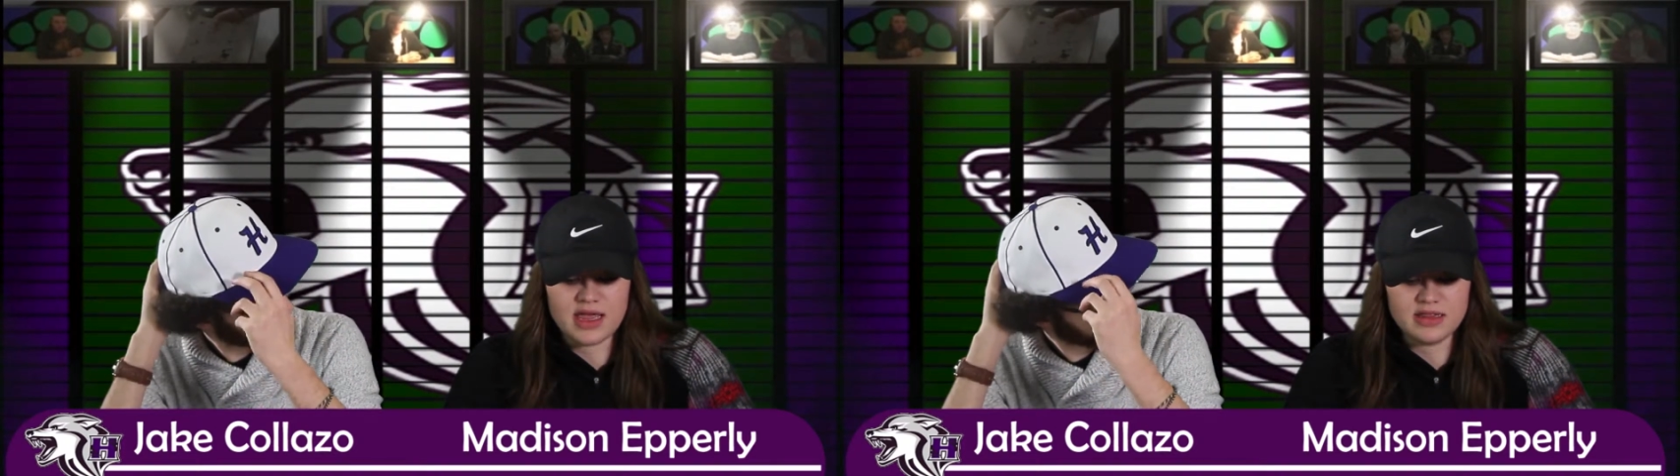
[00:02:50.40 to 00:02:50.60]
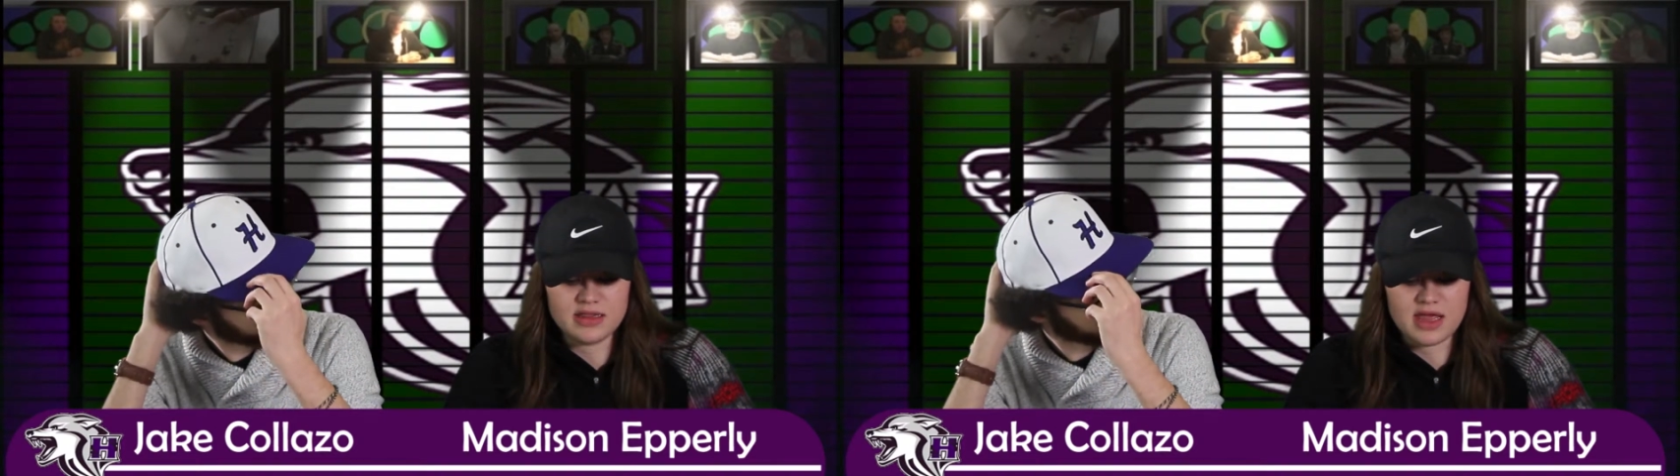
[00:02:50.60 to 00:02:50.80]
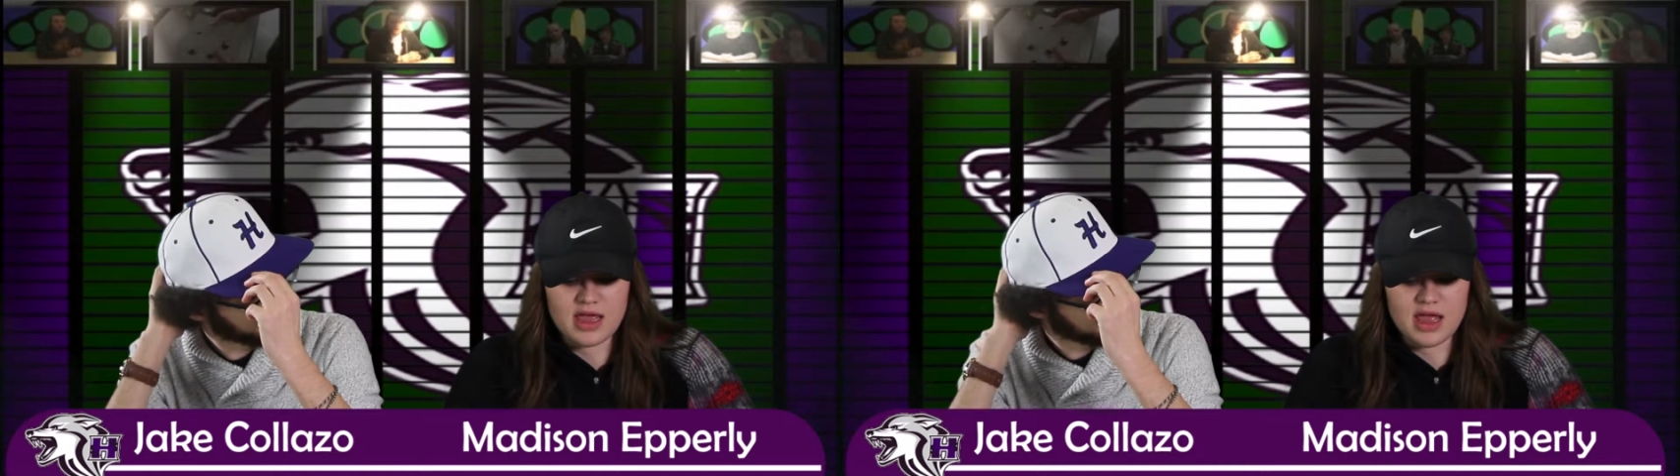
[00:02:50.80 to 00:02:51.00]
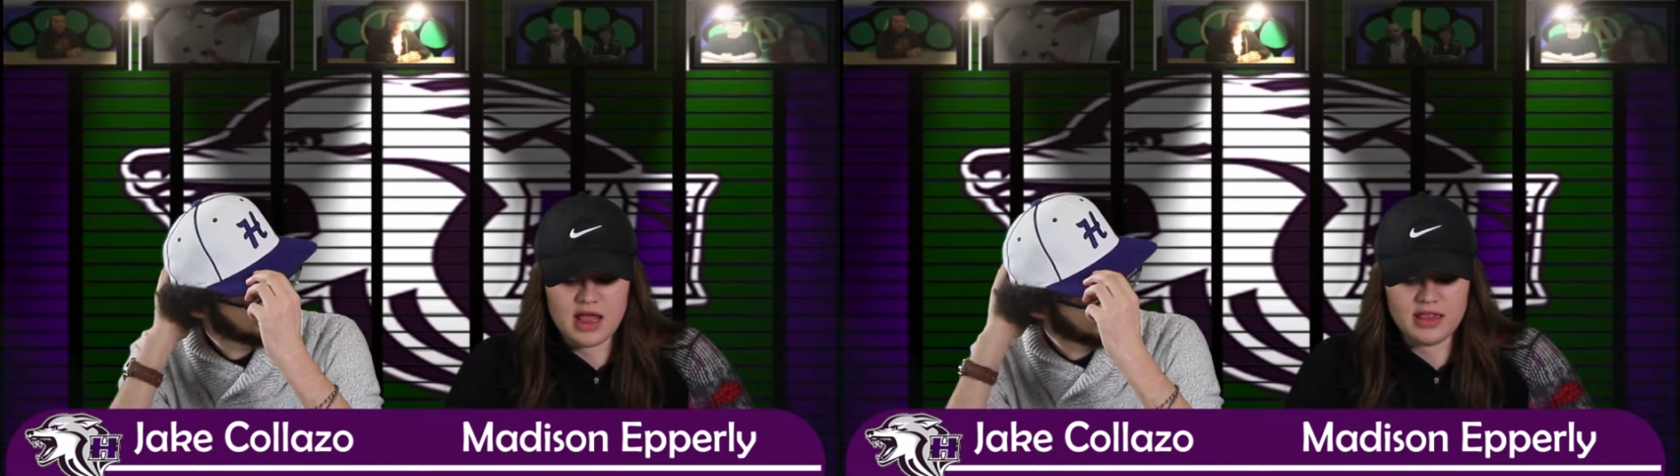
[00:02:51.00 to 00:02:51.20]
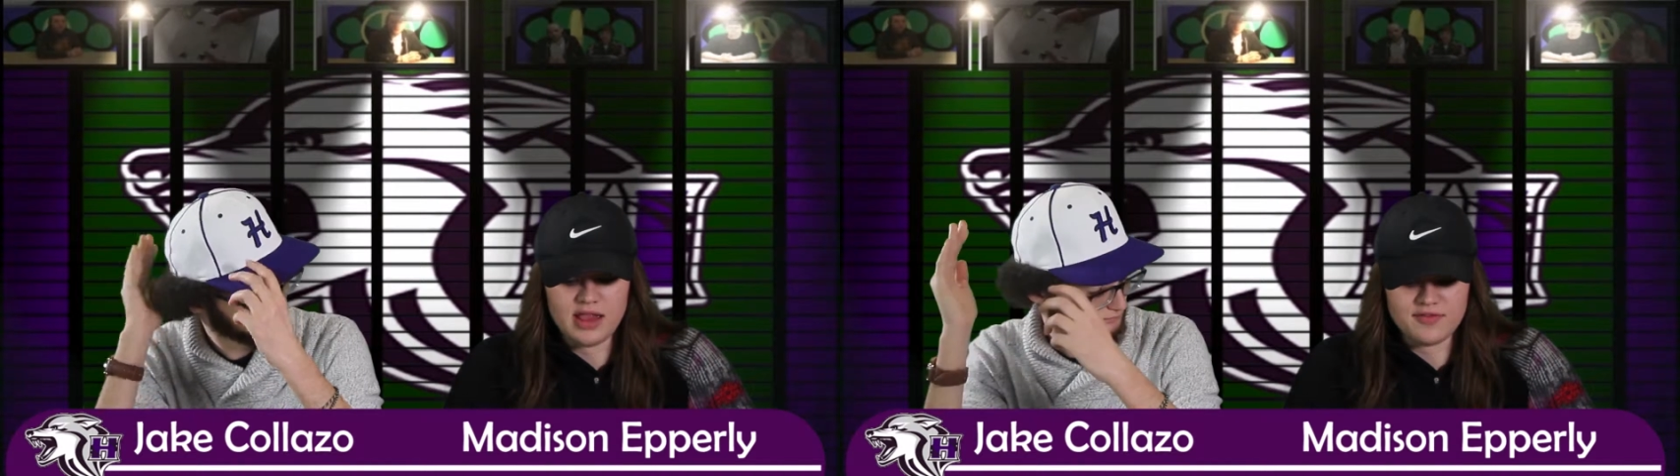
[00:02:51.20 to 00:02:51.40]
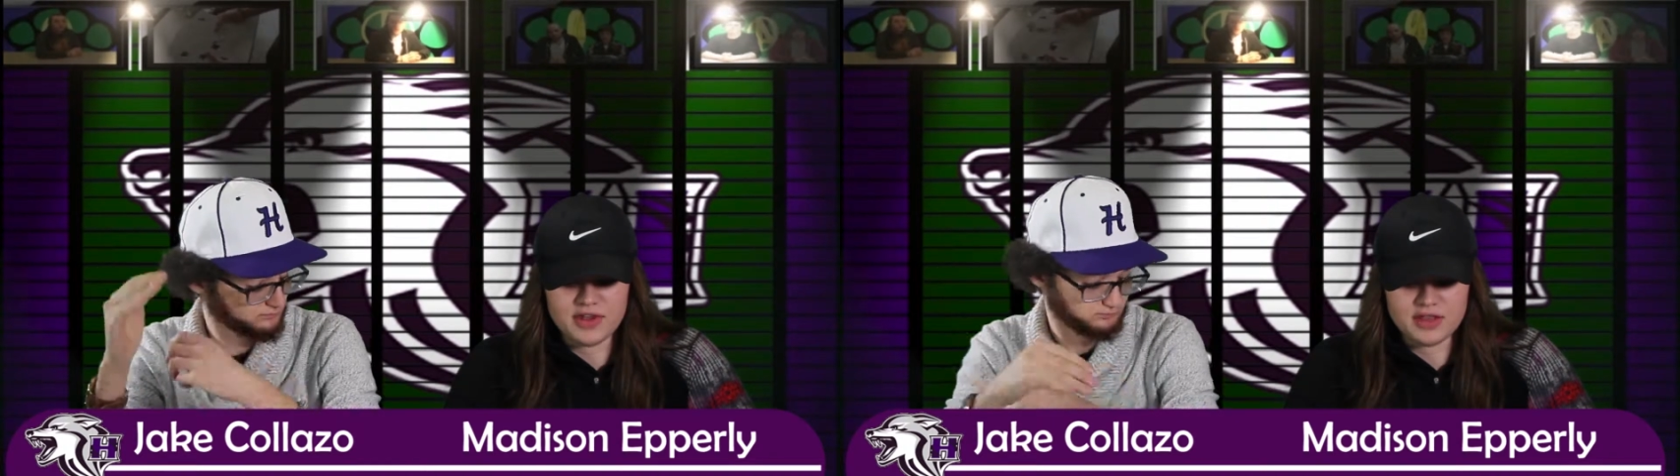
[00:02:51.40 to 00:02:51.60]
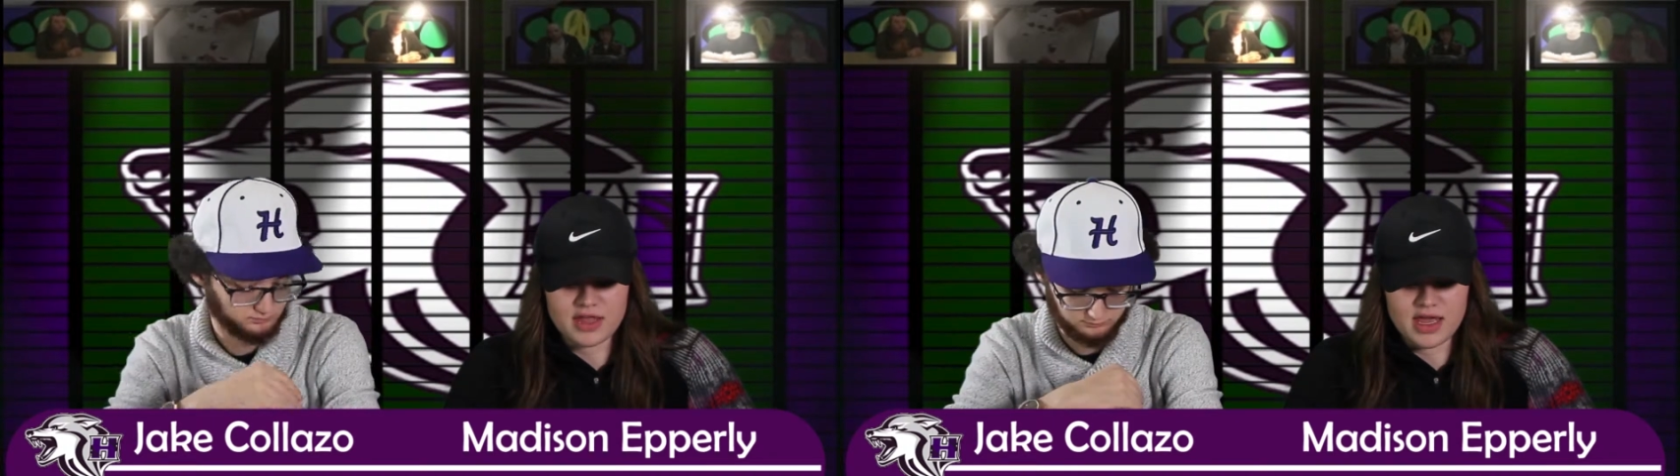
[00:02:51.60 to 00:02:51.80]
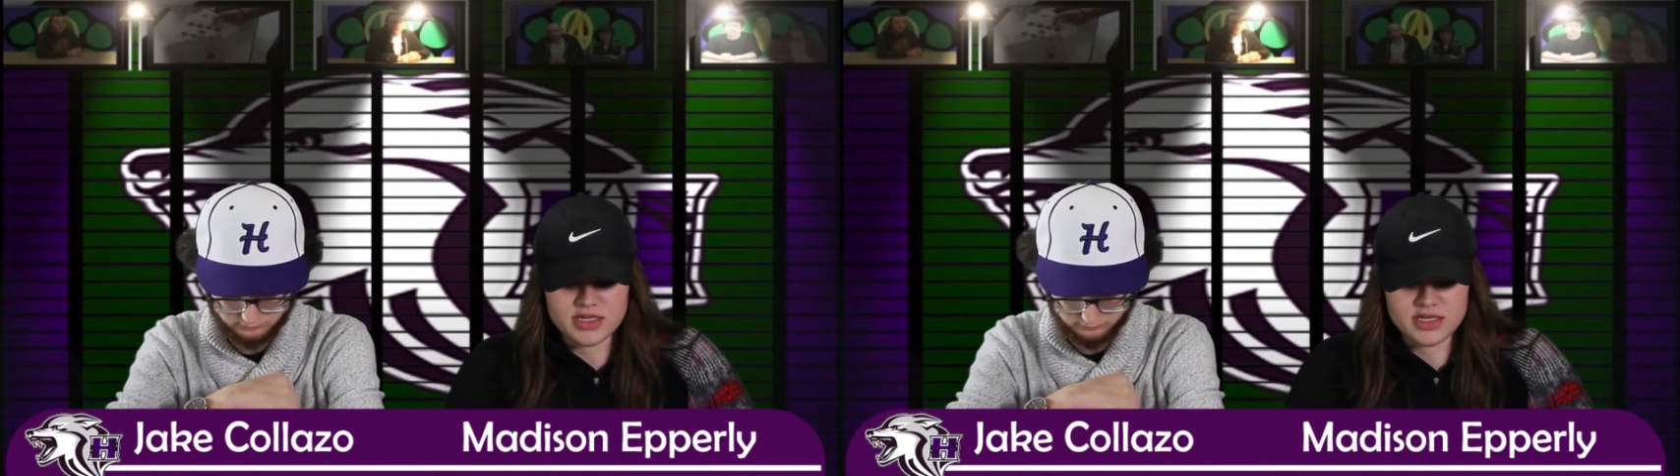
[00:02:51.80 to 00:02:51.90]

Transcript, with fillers: 10th, 11th,